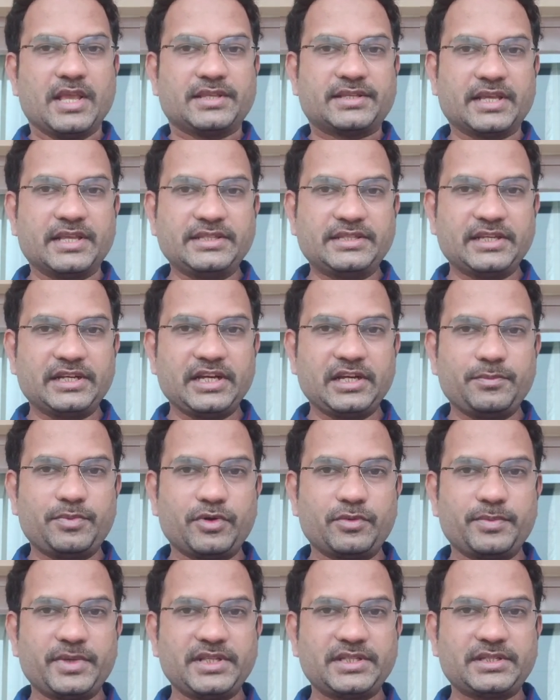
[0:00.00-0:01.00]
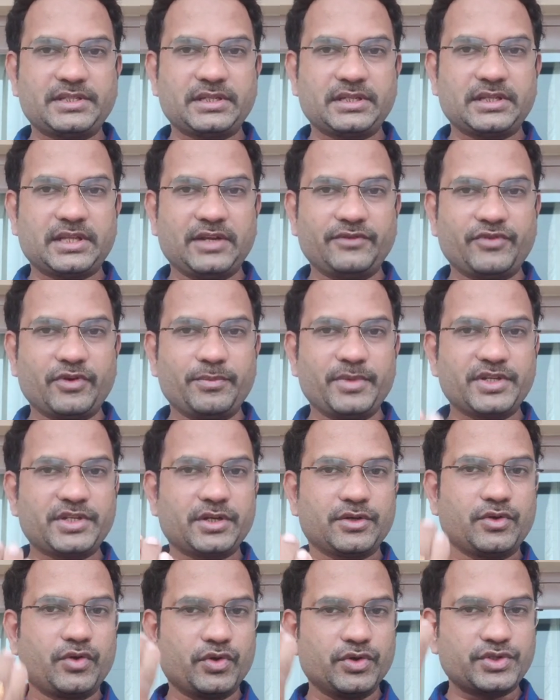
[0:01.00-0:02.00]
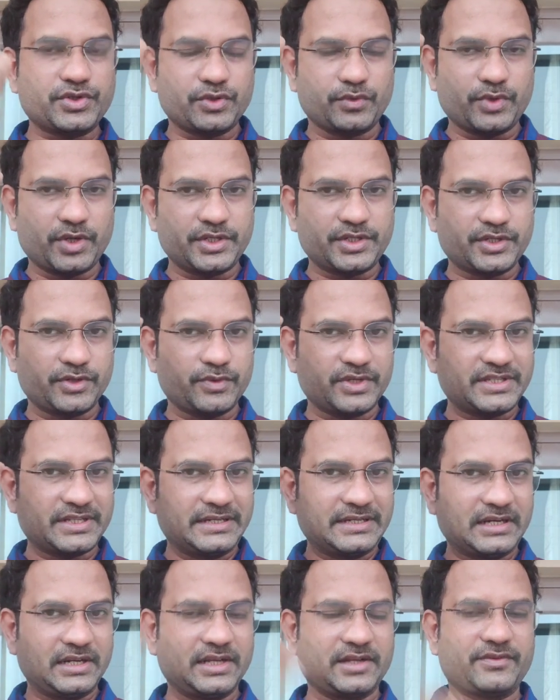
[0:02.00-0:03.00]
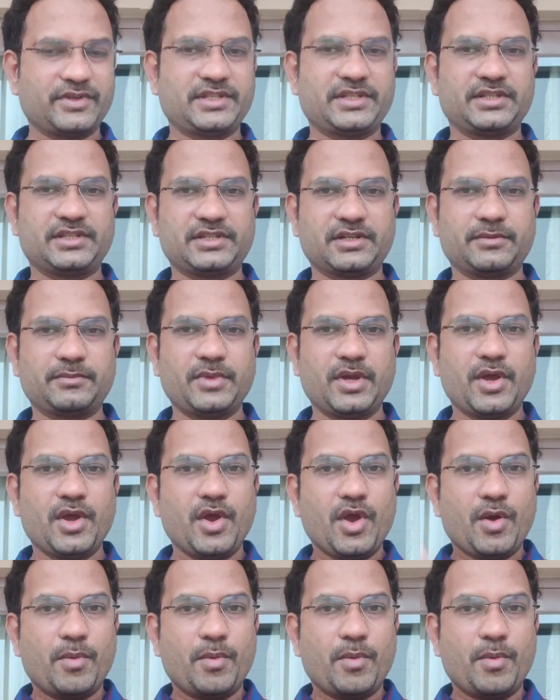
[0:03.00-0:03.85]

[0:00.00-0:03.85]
Sensory input means the information goes towards your central nervous system.